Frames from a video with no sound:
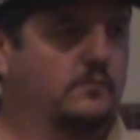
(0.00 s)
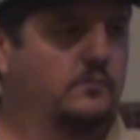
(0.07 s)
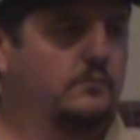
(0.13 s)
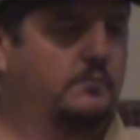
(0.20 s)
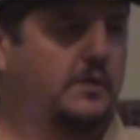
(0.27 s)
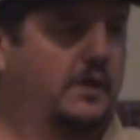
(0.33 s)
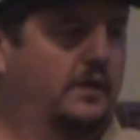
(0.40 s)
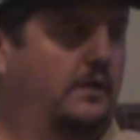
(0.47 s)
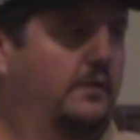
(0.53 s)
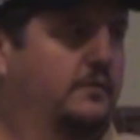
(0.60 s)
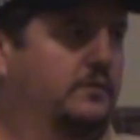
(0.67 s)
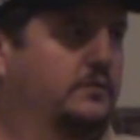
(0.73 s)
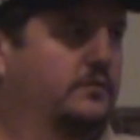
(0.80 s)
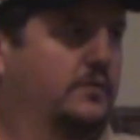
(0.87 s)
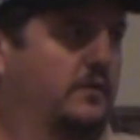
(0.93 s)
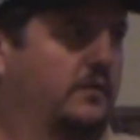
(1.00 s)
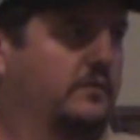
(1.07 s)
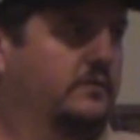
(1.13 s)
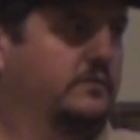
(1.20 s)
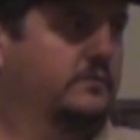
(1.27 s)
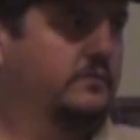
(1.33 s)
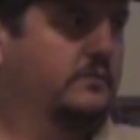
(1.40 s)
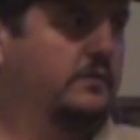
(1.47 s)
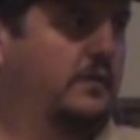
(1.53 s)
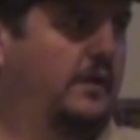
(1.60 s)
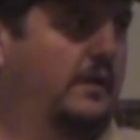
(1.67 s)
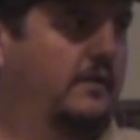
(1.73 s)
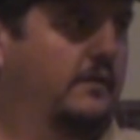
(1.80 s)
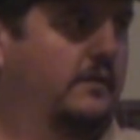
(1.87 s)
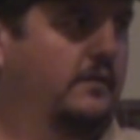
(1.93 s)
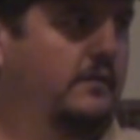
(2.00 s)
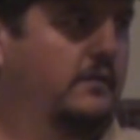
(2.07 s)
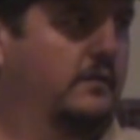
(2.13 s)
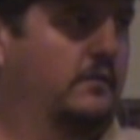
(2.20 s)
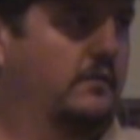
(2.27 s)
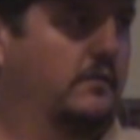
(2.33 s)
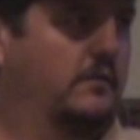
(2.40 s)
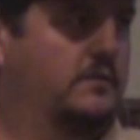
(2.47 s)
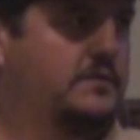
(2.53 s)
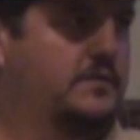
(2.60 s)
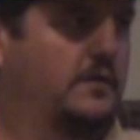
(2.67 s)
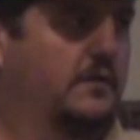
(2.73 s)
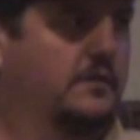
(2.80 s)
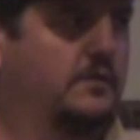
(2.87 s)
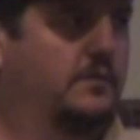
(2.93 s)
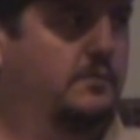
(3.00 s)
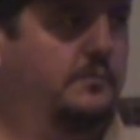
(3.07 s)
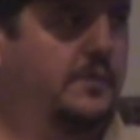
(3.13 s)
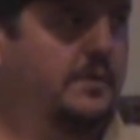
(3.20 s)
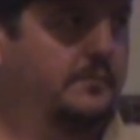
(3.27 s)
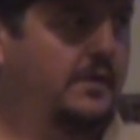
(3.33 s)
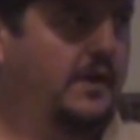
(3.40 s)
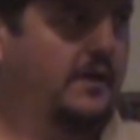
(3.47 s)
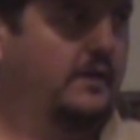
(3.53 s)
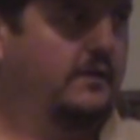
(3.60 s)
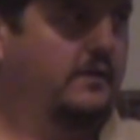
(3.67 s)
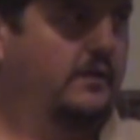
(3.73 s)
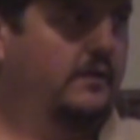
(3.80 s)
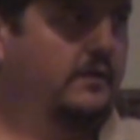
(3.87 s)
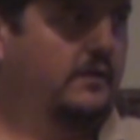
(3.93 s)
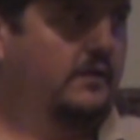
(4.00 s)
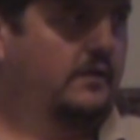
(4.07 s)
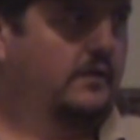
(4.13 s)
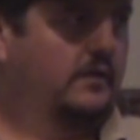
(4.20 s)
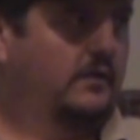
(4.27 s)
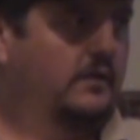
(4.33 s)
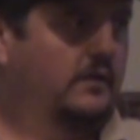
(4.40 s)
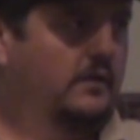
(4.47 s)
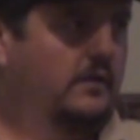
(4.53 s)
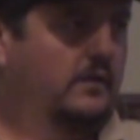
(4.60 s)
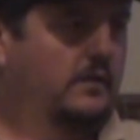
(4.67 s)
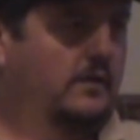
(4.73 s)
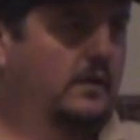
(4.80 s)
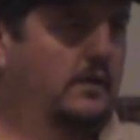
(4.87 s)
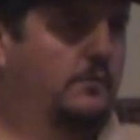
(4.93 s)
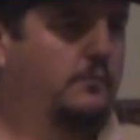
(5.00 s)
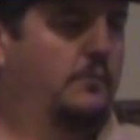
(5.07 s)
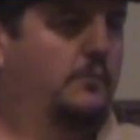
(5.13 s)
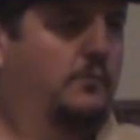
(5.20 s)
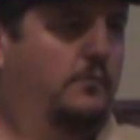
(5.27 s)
by other drillers, and the shot couldn't be made. And